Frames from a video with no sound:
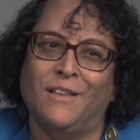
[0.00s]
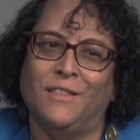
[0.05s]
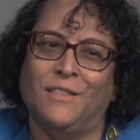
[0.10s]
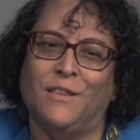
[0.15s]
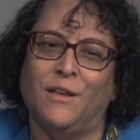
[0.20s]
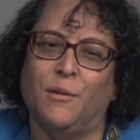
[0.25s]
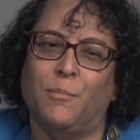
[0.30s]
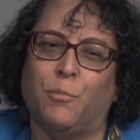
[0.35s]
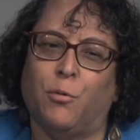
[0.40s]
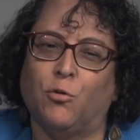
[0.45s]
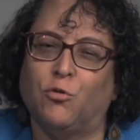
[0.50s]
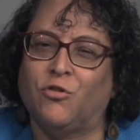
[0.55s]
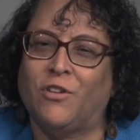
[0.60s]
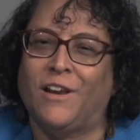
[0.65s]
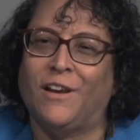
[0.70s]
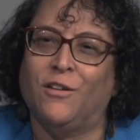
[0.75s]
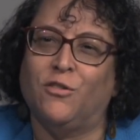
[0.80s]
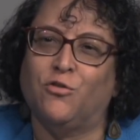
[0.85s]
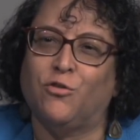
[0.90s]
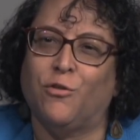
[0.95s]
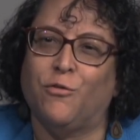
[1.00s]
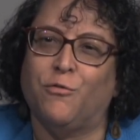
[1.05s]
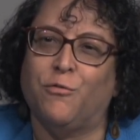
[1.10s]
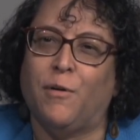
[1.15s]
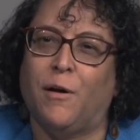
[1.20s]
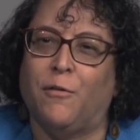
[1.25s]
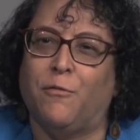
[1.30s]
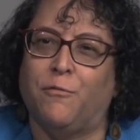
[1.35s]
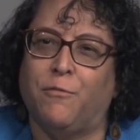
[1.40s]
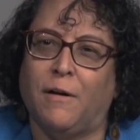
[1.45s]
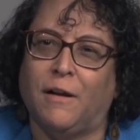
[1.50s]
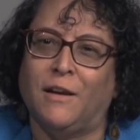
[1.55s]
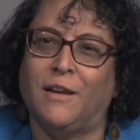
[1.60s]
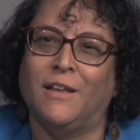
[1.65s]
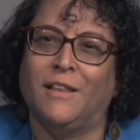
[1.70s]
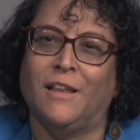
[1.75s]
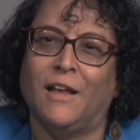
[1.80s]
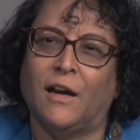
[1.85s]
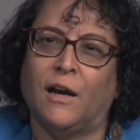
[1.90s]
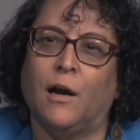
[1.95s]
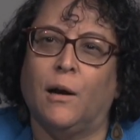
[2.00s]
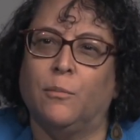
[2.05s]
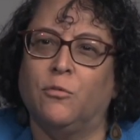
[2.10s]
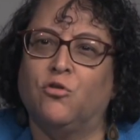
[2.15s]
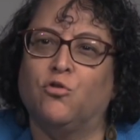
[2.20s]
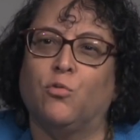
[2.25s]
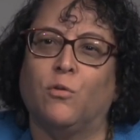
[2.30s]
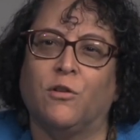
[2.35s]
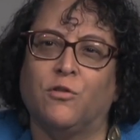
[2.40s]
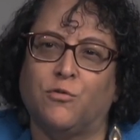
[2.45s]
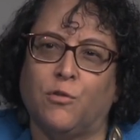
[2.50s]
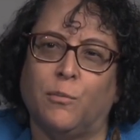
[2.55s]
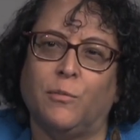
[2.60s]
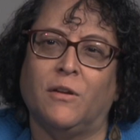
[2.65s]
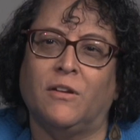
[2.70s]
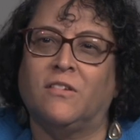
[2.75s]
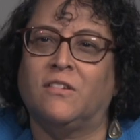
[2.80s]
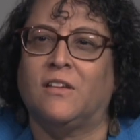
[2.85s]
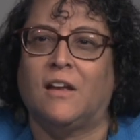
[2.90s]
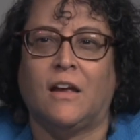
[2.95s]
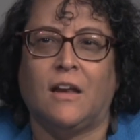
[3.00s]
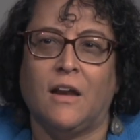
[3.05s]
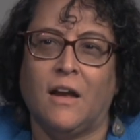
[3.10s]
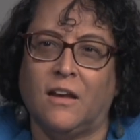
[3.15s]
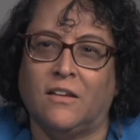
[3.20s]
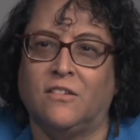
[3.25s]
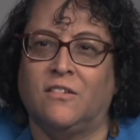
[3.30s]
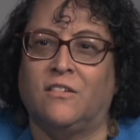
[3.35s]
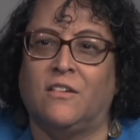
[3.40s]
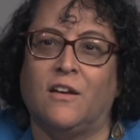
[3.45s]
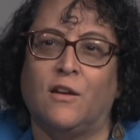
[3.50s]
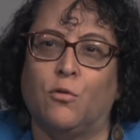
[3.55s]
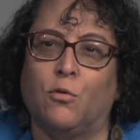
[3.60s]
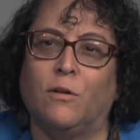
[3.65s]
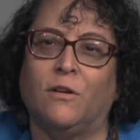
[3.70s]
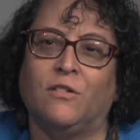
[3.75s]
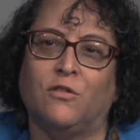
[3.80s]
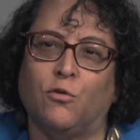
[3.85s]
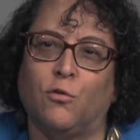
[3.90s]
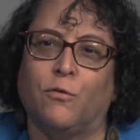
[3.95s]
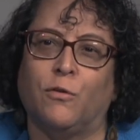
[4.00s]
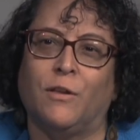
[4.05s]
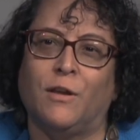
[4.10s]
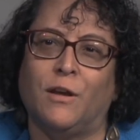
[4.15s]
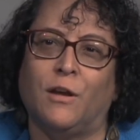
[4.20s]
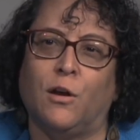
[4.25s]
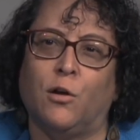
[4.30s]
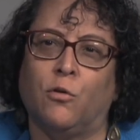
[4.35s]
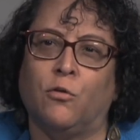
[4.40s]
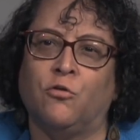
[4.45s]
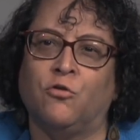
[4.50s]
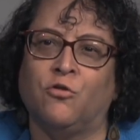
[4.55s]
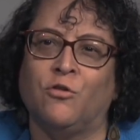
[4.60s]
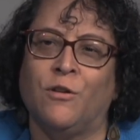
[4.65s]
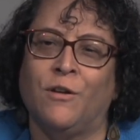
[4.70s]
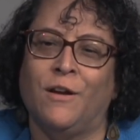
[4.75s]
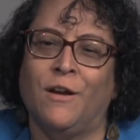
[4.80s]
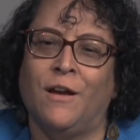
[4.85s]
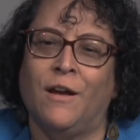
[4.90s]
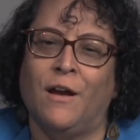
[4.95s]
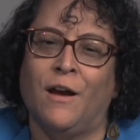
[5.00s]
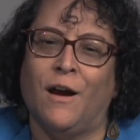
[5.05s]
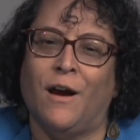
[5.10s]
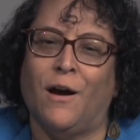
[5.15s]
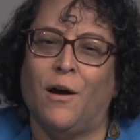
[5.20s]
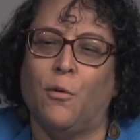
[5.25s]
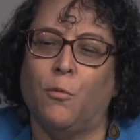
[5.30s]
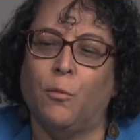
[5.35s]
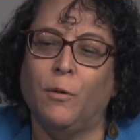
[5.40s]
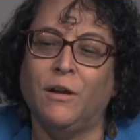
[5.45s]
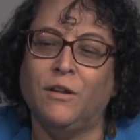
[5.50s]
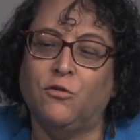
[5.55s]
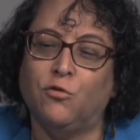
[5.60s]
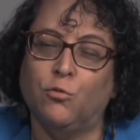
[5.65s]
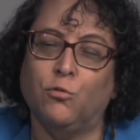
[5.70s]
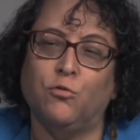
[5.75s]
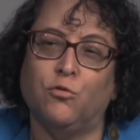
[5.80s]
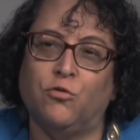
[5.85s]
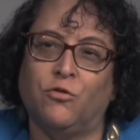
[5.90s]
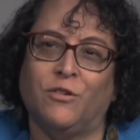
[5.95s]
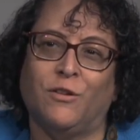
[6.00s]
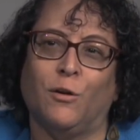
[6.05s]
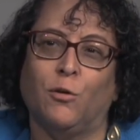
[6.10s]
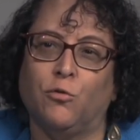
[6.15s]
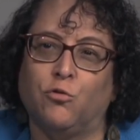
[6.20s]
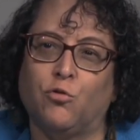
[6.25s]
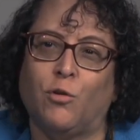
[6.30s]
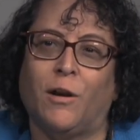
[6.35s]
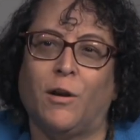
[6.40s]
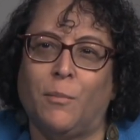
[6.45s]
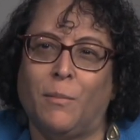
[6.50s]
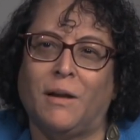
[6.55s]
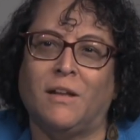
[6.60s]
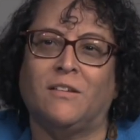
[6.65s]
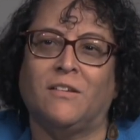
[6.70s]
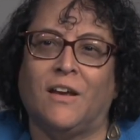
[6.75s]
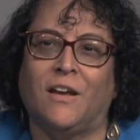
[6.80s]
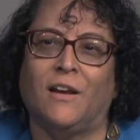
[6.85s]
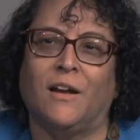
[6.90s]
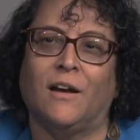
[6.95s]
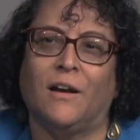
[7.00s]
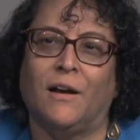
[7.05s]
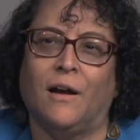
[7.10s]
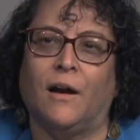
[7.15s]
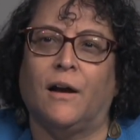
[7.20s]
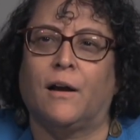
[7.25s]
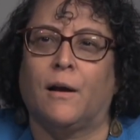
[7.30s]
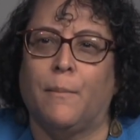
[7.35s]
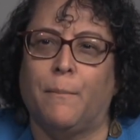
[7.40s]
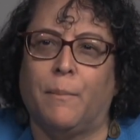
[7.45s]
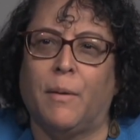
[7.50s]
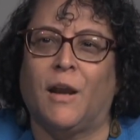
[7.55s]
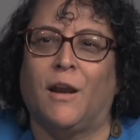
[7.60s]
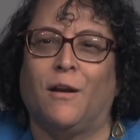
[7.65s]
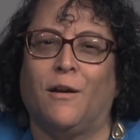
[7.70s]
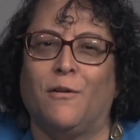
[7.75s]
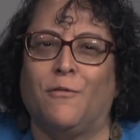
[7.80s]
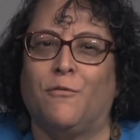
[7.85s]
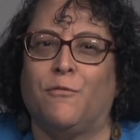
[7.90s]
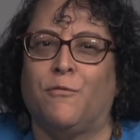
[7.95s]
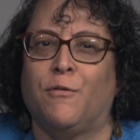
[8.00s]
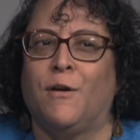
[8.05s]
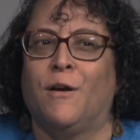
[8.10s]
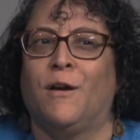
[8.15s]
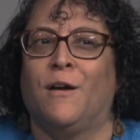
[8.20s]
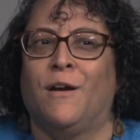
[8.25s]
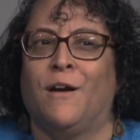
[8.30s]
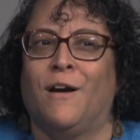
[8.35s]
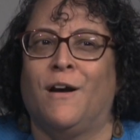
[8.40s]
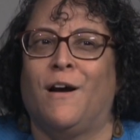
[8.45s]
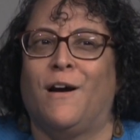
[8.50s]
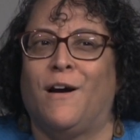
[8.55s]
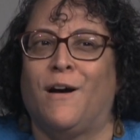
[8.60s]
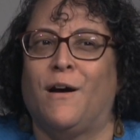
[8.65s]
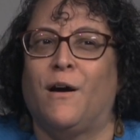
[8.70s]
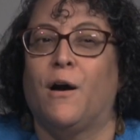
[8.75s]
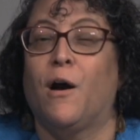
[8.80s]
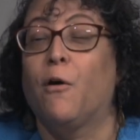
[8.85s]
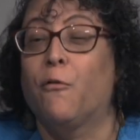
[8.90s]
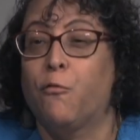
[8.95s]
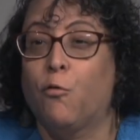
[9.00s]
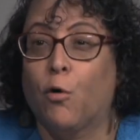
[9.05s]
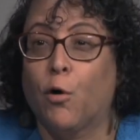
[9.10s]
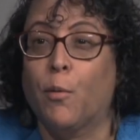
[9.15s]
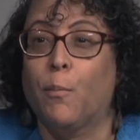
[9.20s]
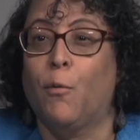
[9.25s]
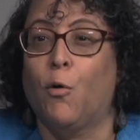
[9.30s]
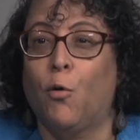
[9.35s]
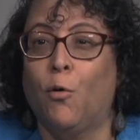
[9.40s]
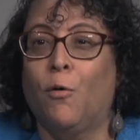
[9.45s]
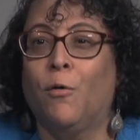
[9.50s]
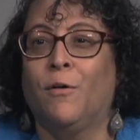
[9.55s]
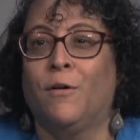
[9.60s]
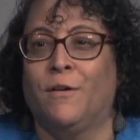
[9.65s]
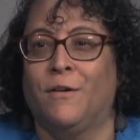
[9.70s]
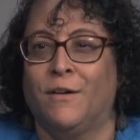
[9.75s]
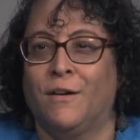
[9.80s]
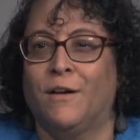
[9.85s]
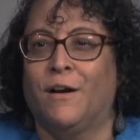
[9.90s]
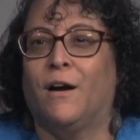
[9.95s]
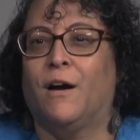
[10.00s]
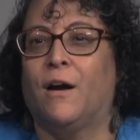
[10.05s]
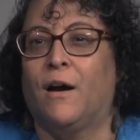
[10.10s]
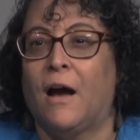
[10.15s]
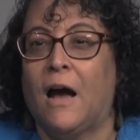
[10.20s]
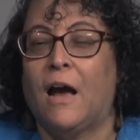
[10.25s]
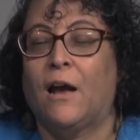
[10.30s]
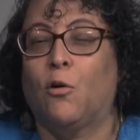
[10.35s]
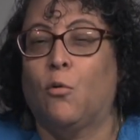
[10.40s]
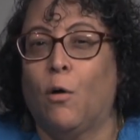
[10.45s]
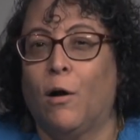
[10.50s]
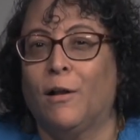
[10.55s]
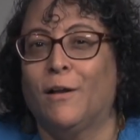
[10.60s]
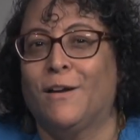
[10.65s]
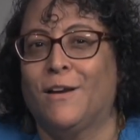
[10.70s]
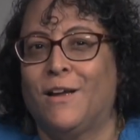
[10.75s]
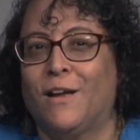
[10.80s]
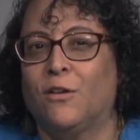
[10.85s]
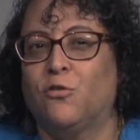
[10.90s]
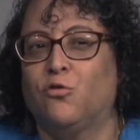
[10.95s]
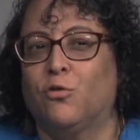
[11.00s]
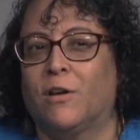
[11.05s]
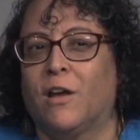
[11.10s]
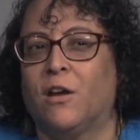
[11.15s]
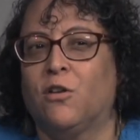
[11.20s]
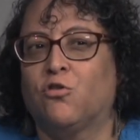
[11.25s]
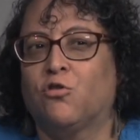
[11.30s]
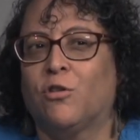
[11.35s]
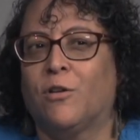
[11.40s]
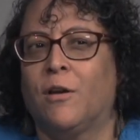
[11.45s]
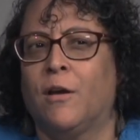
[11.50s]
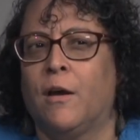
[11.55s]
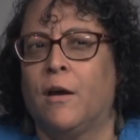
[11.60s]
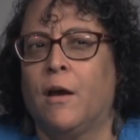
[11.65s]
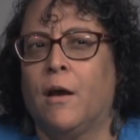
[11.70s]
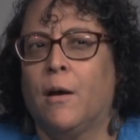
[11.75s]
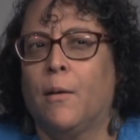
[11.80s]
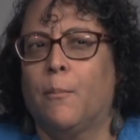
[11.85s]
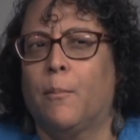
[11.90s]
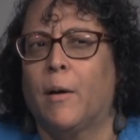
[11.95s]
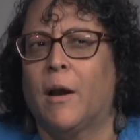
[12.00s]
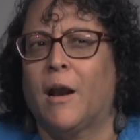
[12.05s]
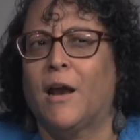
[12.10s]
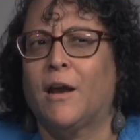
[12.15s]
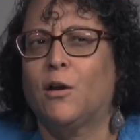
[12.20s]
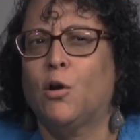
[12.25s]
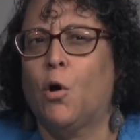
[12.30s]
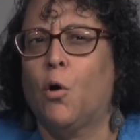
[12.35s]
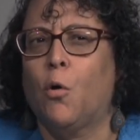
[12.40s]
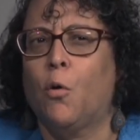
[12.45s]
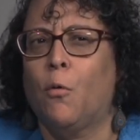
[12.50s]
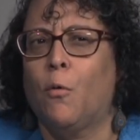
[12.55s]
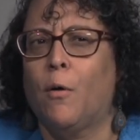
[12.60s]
the percentage of, of, funding that comes to us from the state has decreased over the years. Mm -hmm. uh, we do still try to maintain a, a competitive, uh, affordable, uh, high quality education. But I know